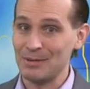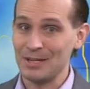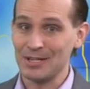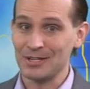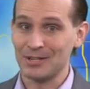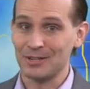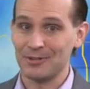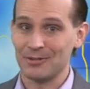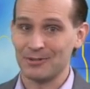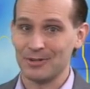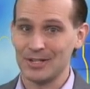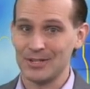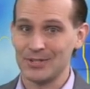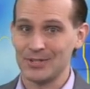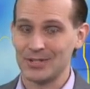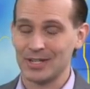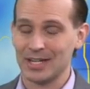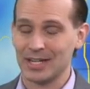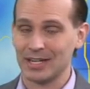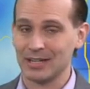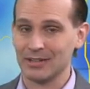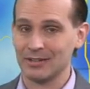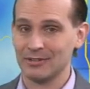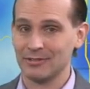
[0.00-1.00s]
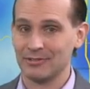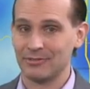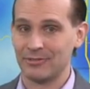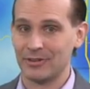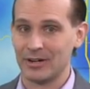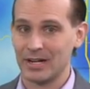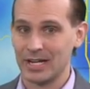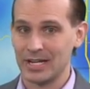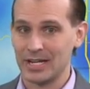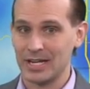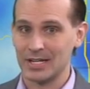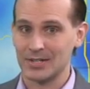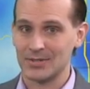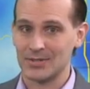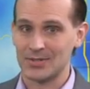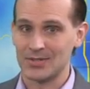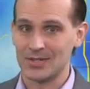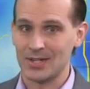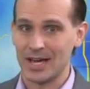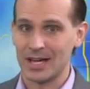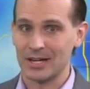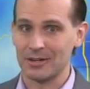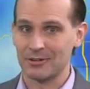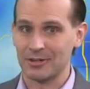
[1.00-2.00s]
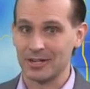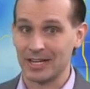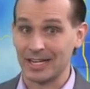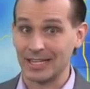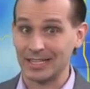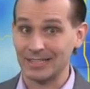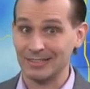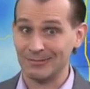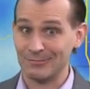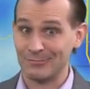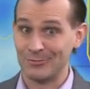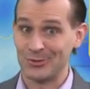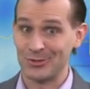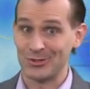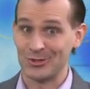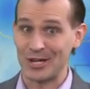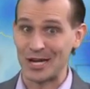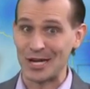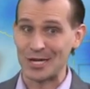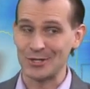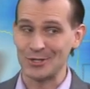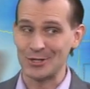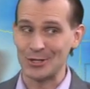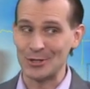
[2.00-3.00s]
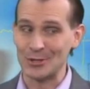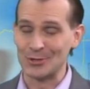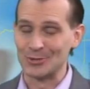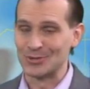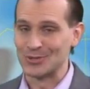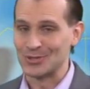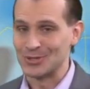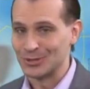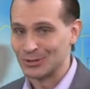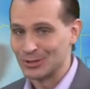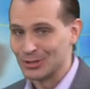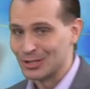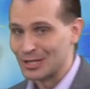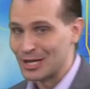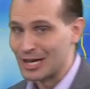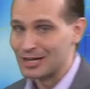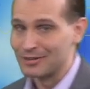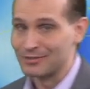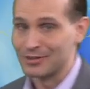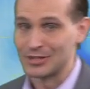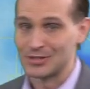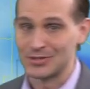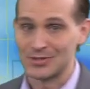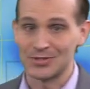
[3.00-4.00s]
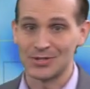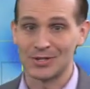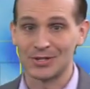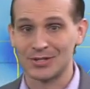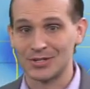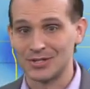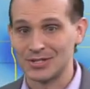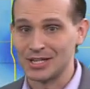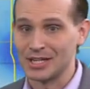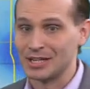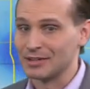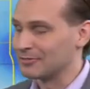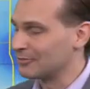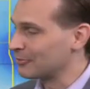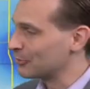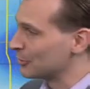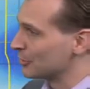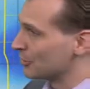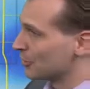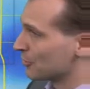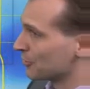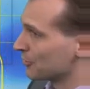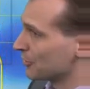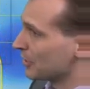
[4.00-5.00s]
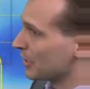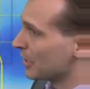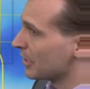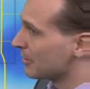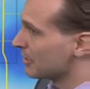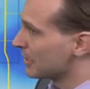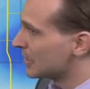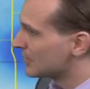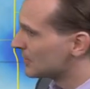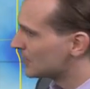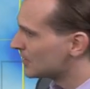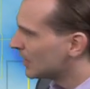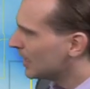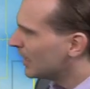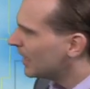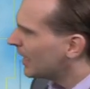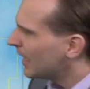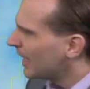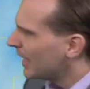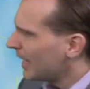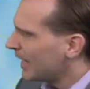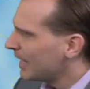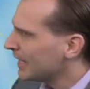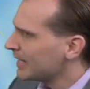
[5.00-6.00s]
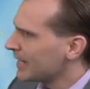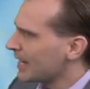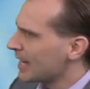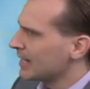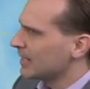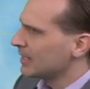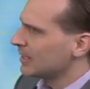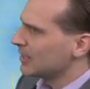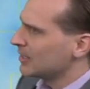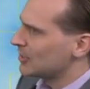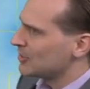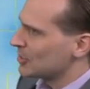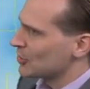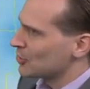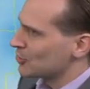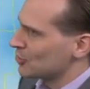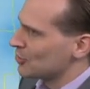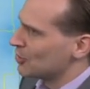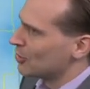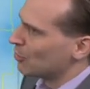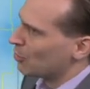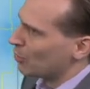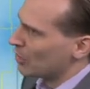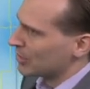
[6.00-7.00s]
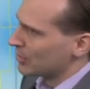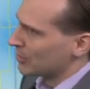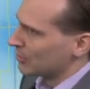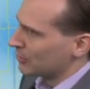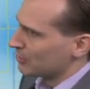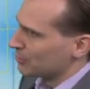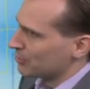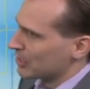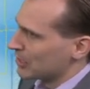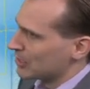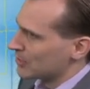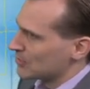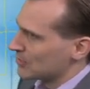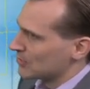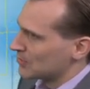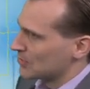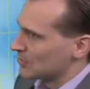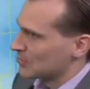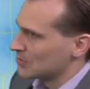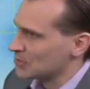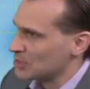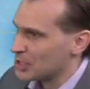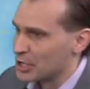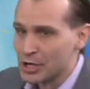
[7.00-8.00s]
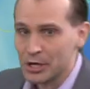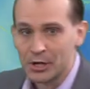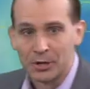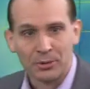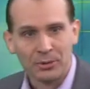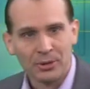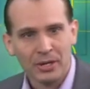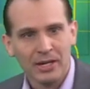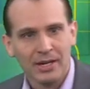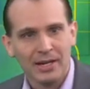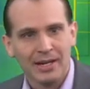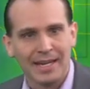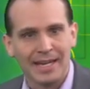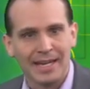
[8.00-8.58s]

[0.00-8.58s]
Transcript: be increasing Friday and Saturday. Stay tuned. Still a lot of uncertainty. For northern areas, again, an additional one to three inches of snow